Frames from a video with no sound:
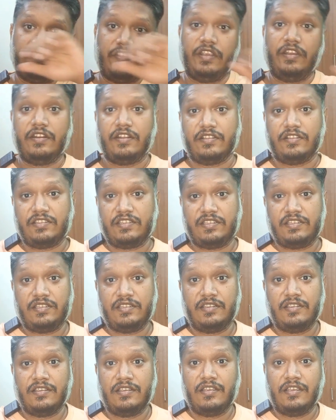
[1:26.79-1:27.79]

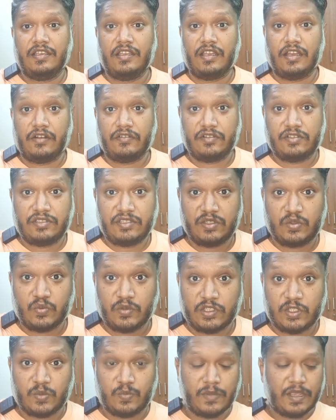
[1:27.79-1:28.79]
fragrance, how does this
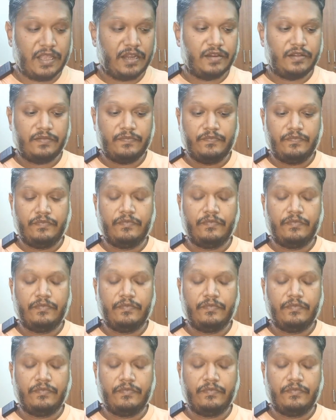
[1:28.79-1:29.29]
one smell?